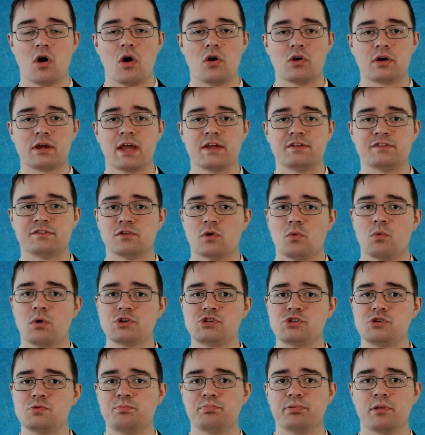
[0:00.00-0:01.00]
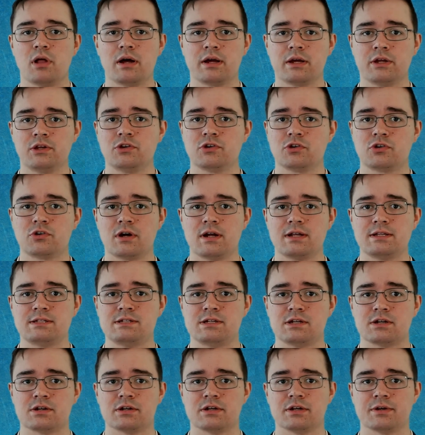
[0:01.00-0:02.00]
Okay, so once you plug in your
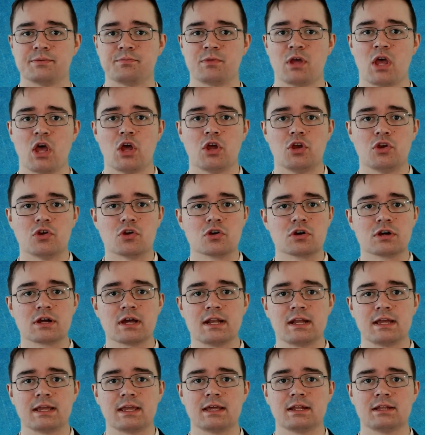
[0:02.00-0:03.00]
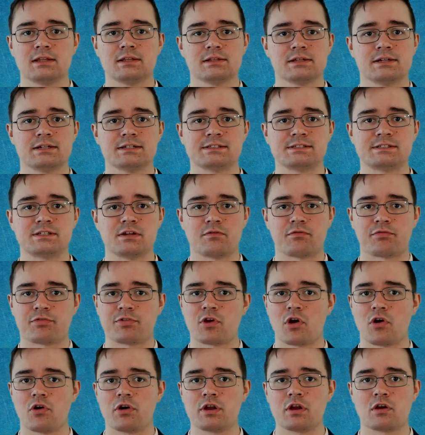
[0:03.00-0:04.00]
criteria, you're going to get a list of
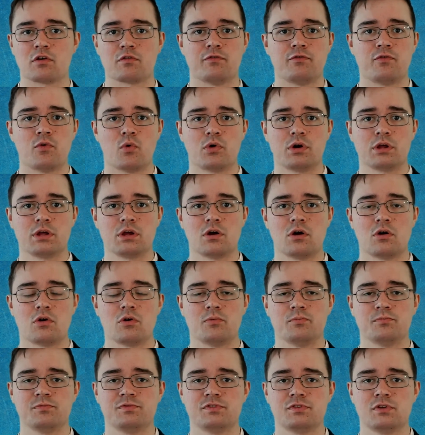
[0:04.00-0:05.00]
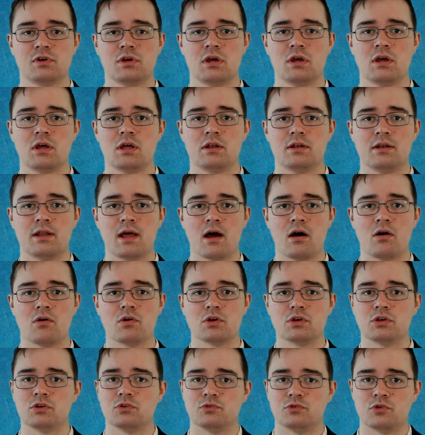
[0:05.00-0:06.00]
30 or 40 homes.
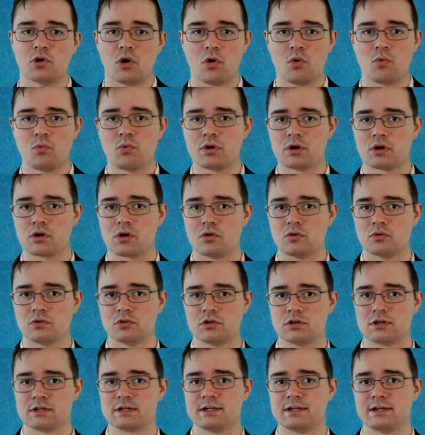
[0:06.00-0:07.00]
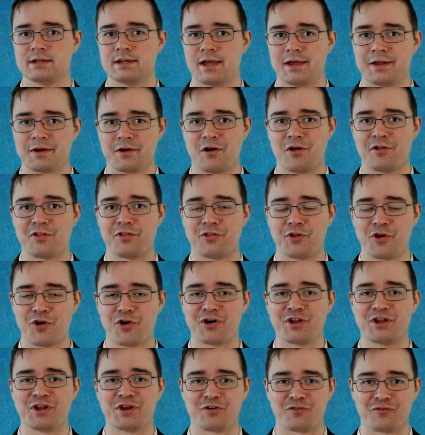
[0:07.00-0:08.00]
Now, you don't want to go look at all
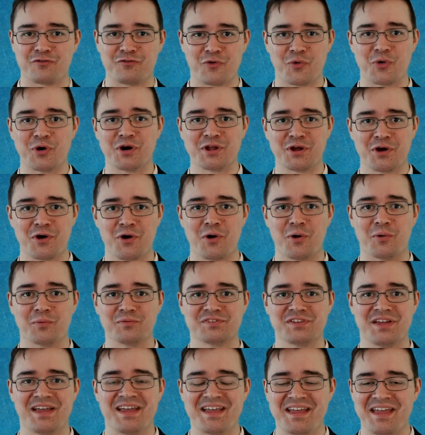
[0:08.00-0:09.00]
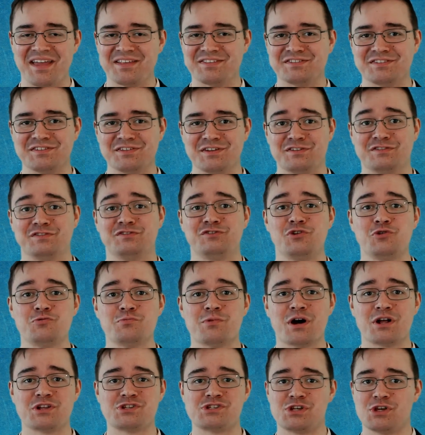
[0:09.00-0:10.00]
30 or 40 homes. It's too
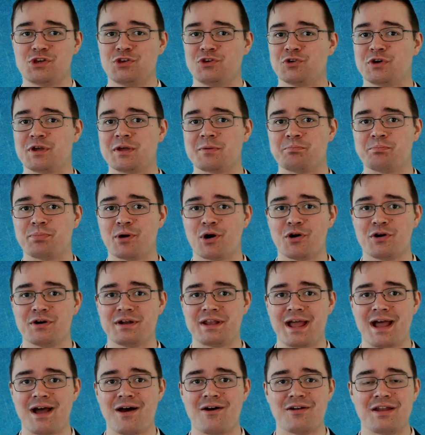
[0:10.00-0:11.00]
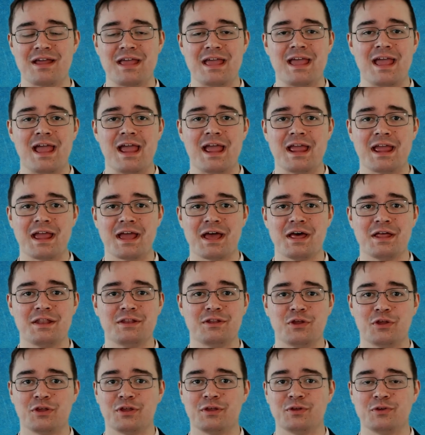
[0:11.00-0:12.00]
much, you'll get burned out,
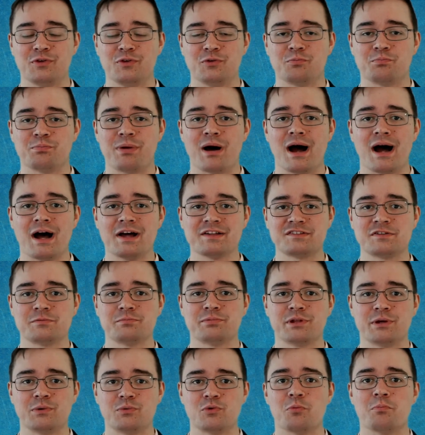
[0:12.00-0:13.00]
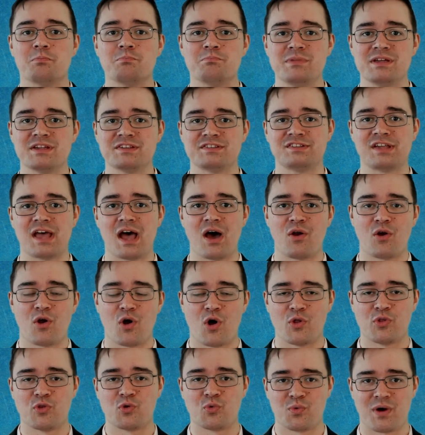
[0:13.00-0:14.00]
and you possibly will miss
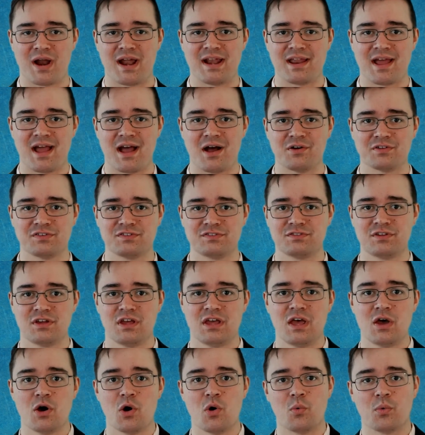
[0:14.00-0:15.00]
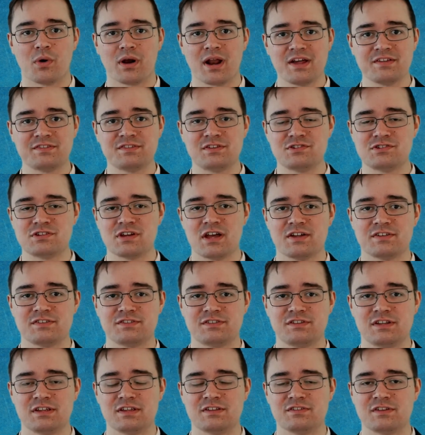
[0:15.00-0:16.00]
out on the right house. What I
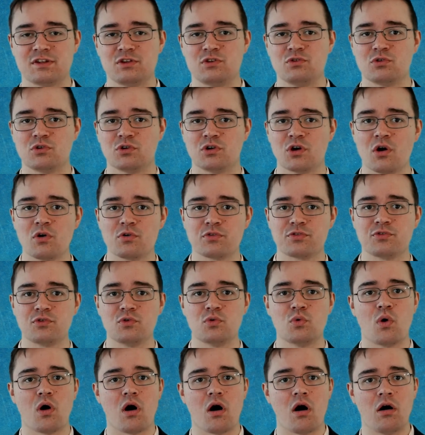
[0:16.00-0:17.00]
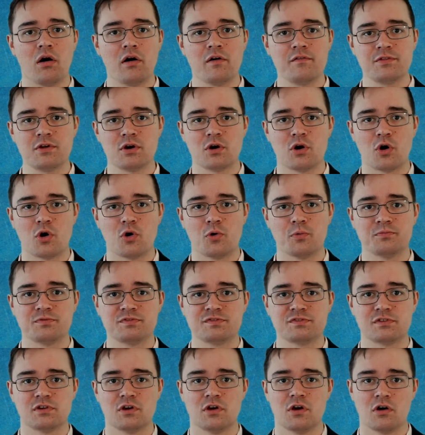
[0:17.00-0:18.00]
suggest is that you go through all the
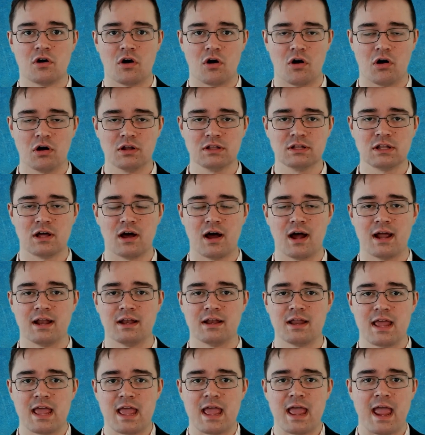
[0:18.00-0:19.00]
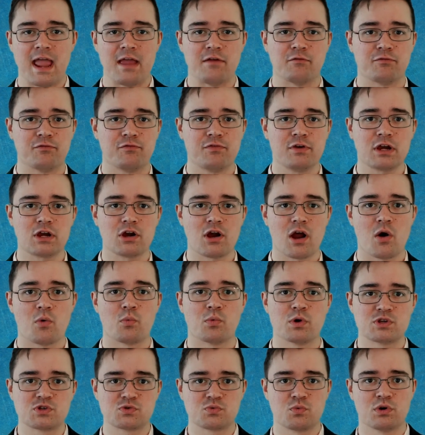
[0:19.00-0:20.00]
homes online and figure
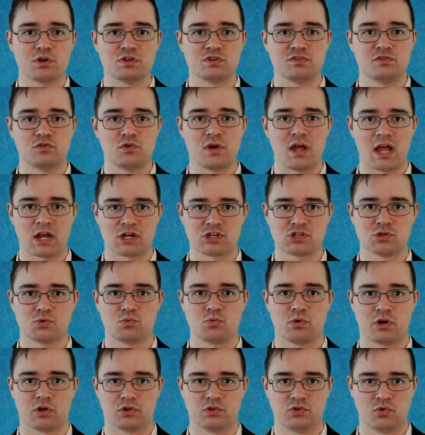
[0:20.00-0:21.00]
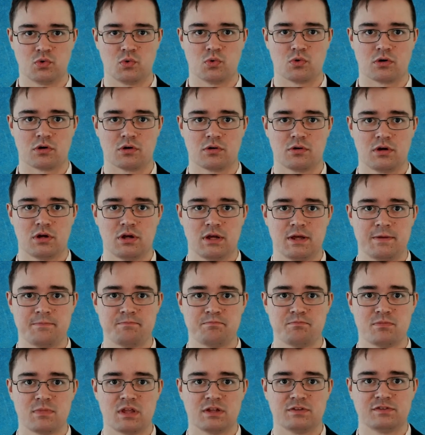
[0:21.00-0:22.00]
out which ones you actually want to tour.
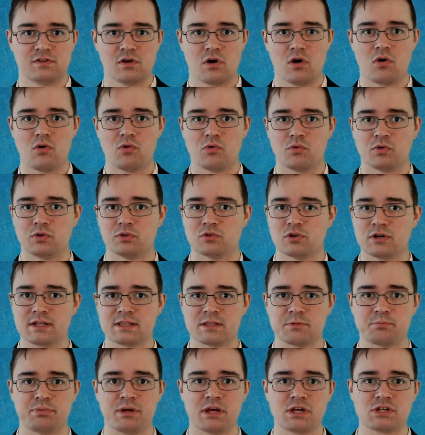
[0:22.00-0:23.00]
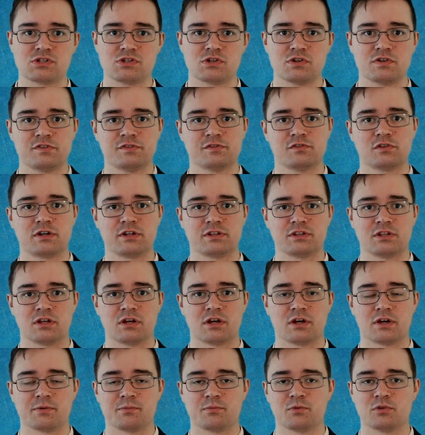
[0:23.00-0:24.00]
So look at the pictures, look at
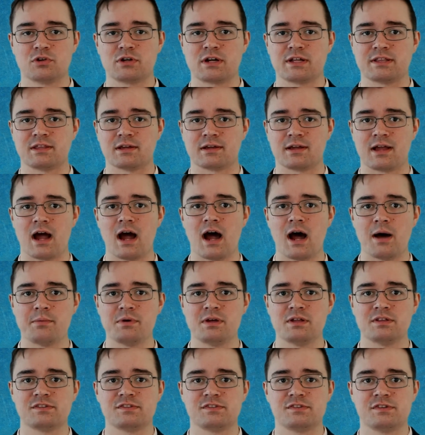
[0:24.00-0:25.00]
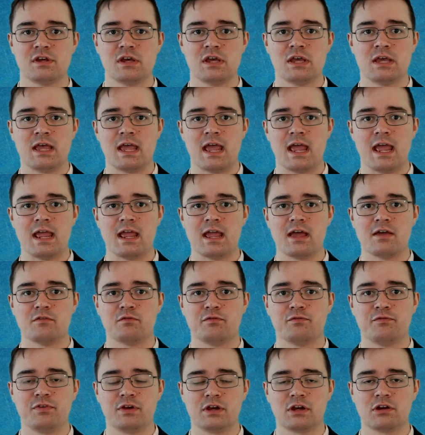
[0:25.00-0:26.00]
the comments,
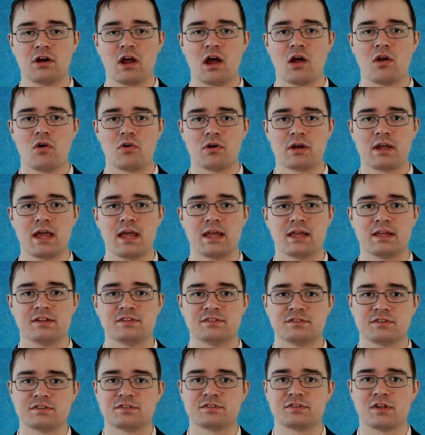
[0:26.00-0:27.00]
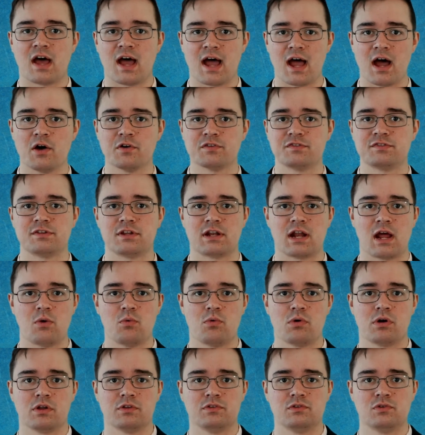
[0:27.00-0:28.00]
and figure out, okay, is this a house that I
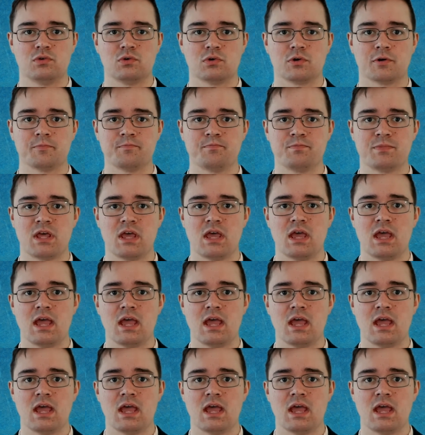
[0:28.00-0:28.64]
want to tour?